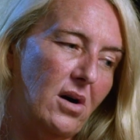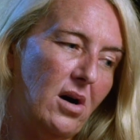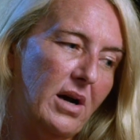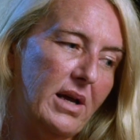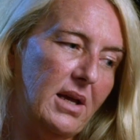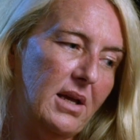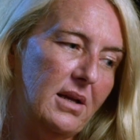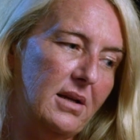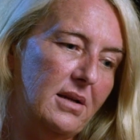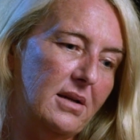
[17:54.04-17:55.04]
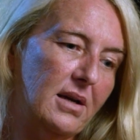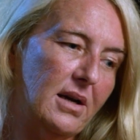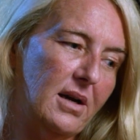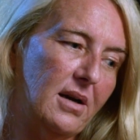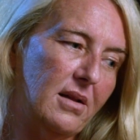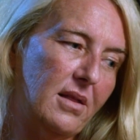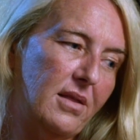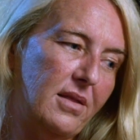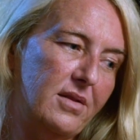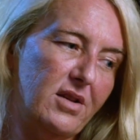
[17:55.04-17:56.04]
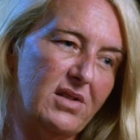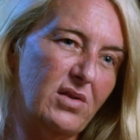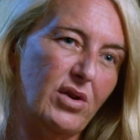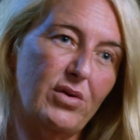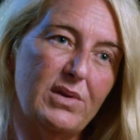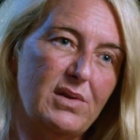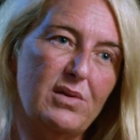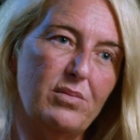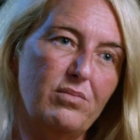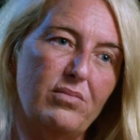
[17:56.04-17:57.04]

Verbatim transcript: I just thought it was the